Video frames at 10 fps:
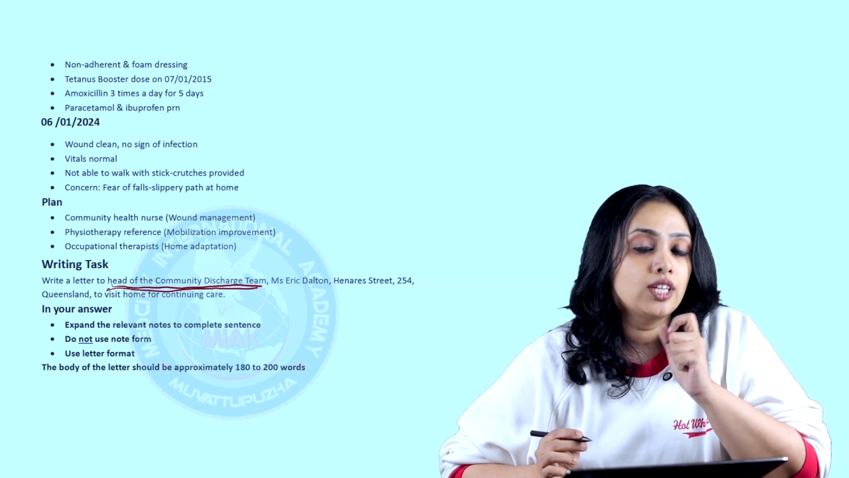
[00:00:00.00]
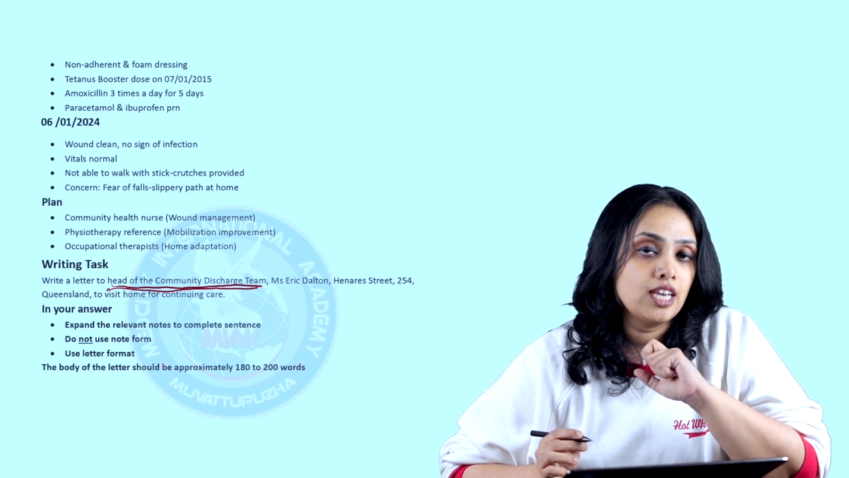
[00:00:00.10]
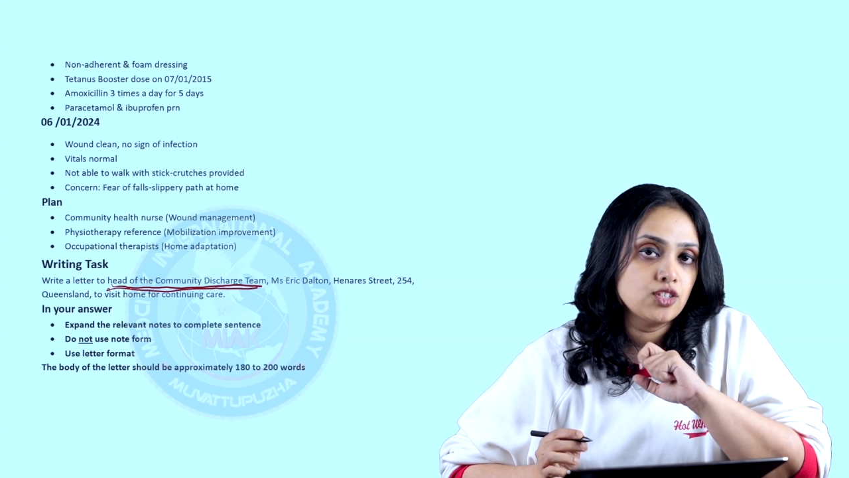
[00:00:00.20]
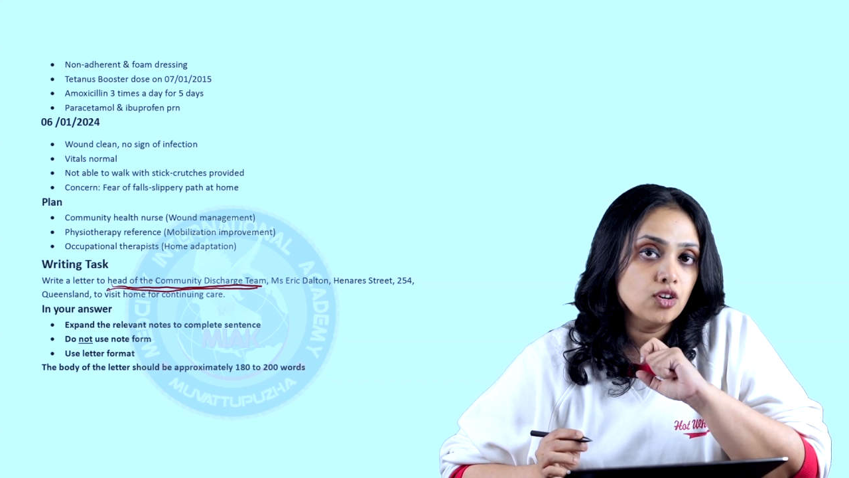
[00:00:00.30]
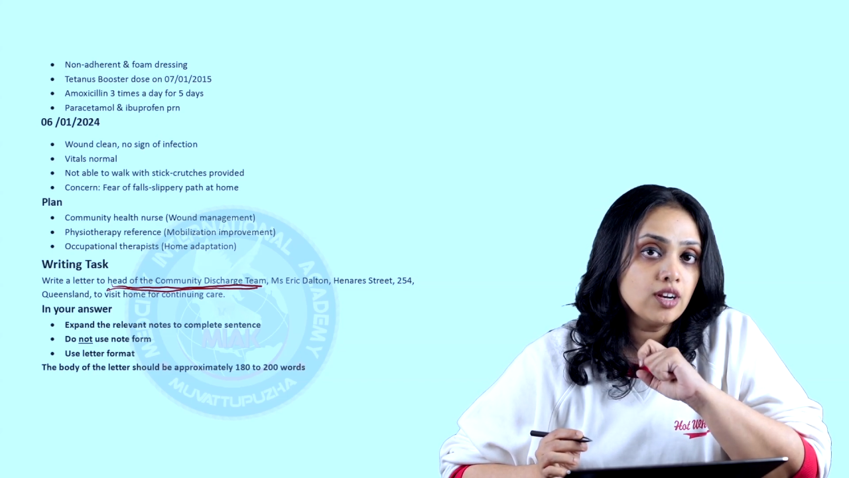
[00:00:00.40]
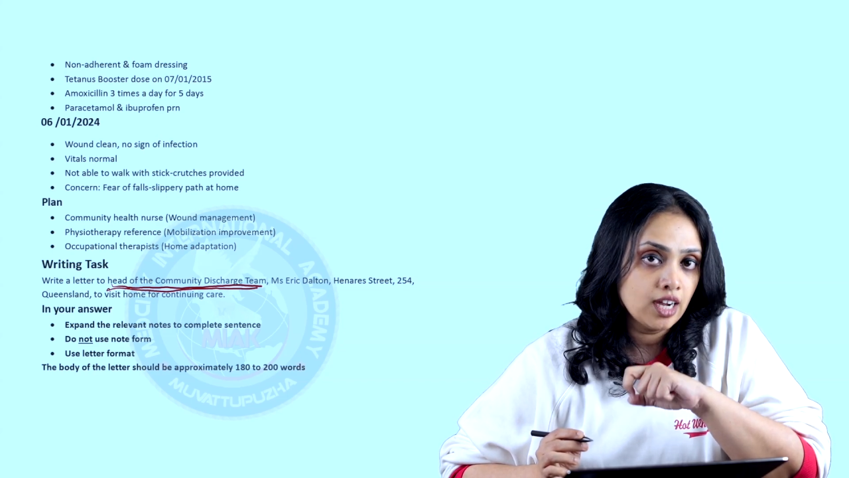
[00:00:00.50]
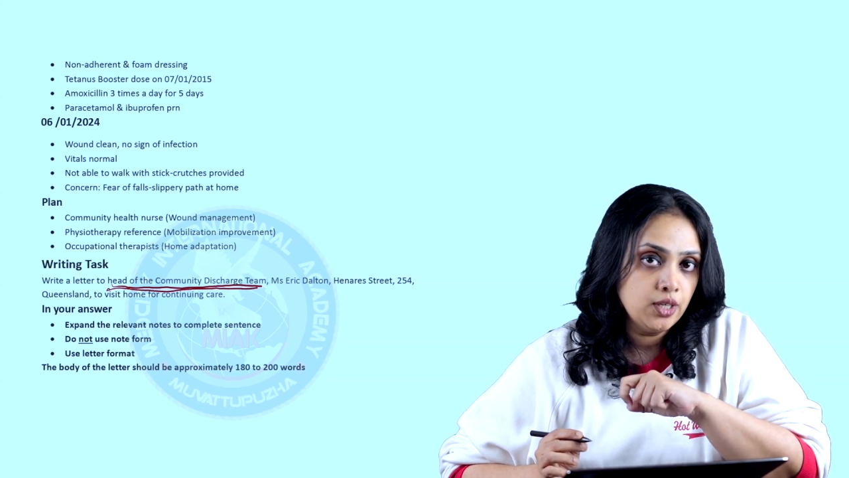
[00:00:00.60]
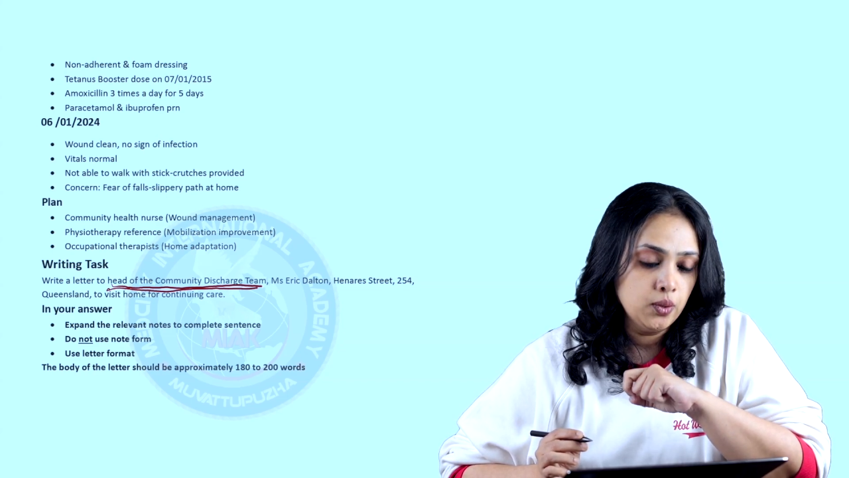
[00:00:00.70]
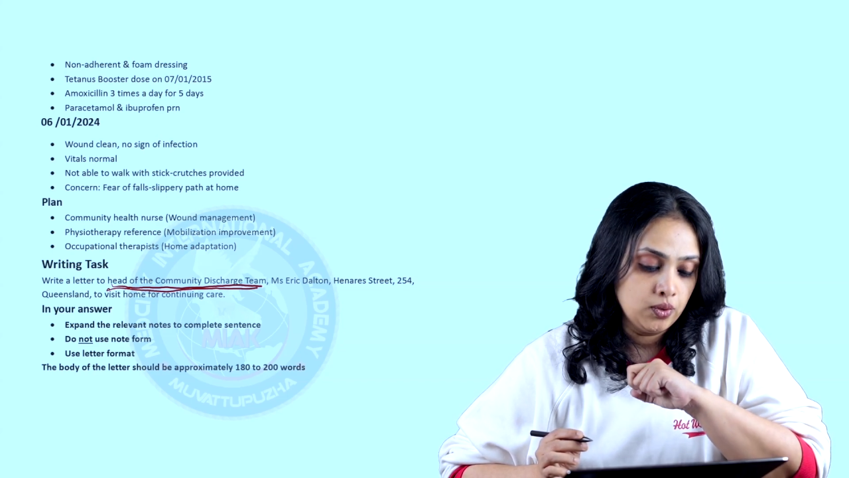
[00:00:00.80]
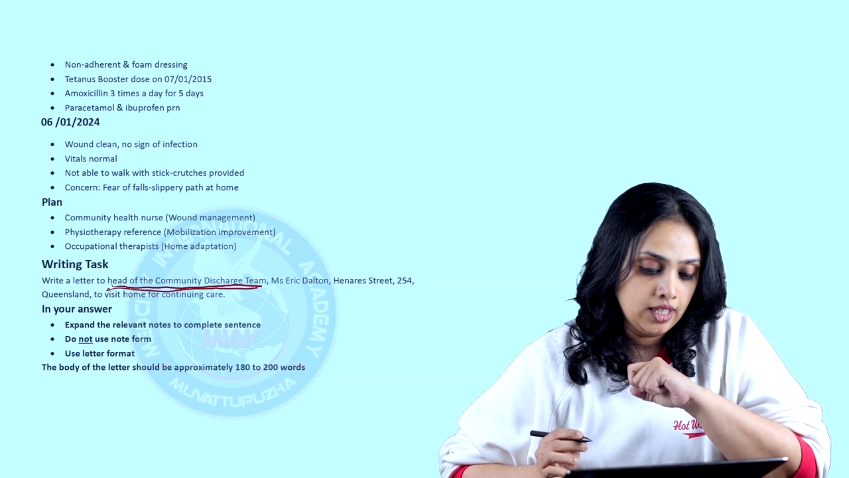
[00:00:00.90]
case or
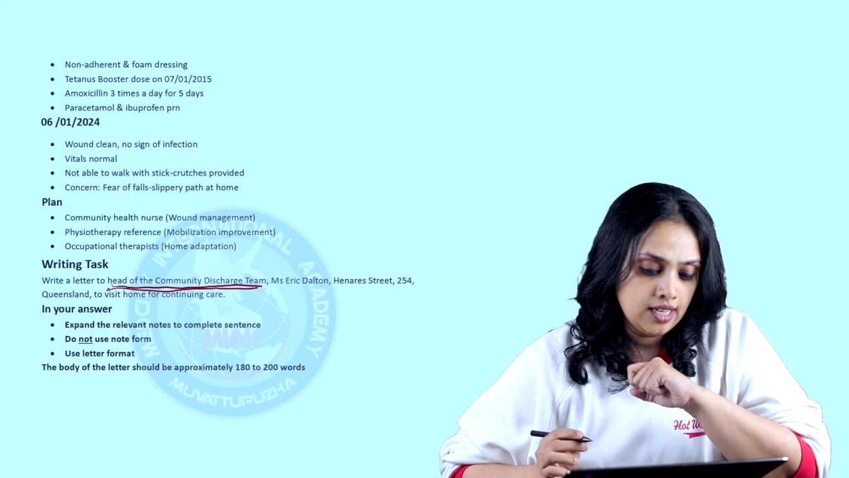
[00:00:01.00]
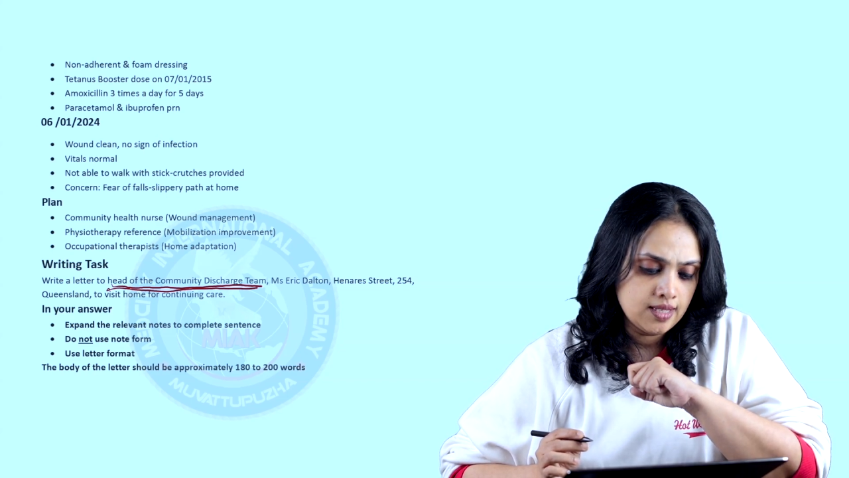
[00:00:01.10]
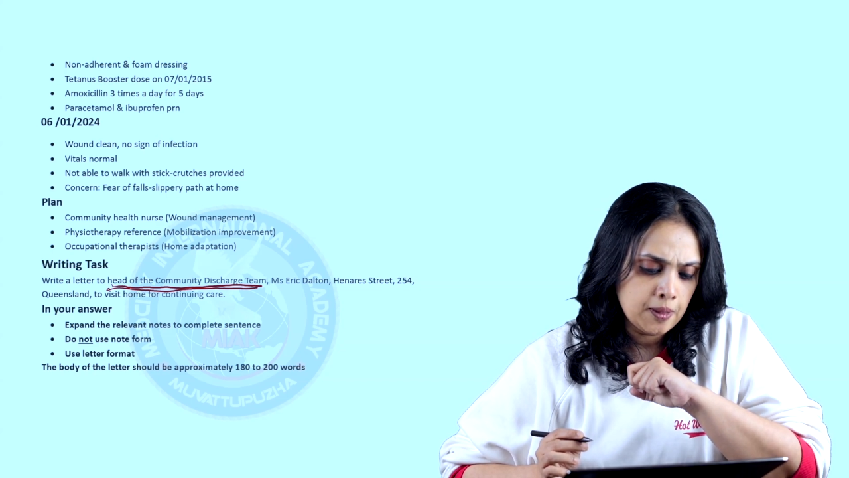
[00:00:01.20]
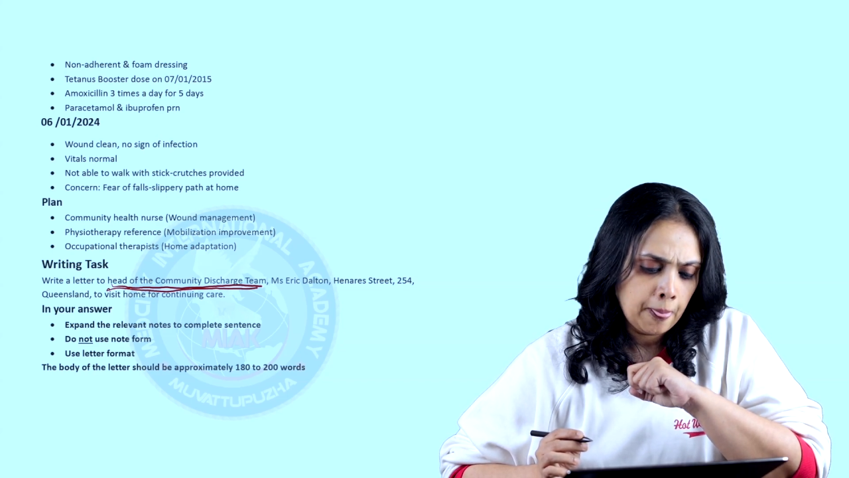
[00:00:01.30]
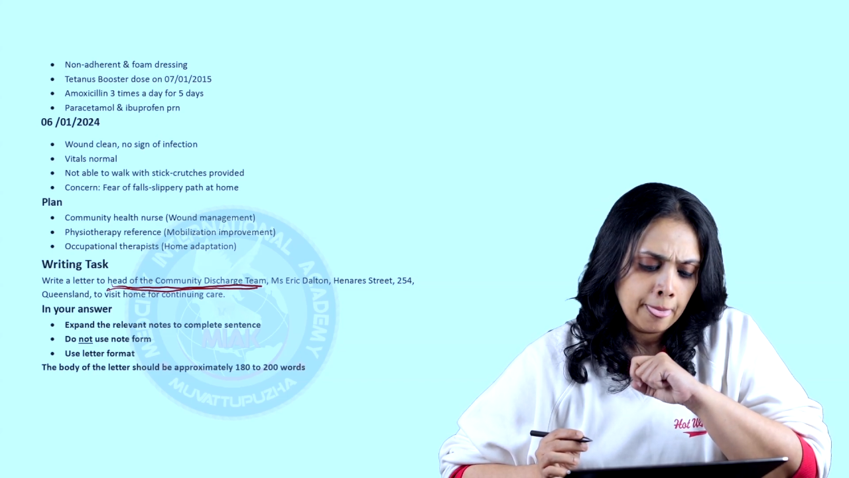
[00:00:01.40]
unknown case.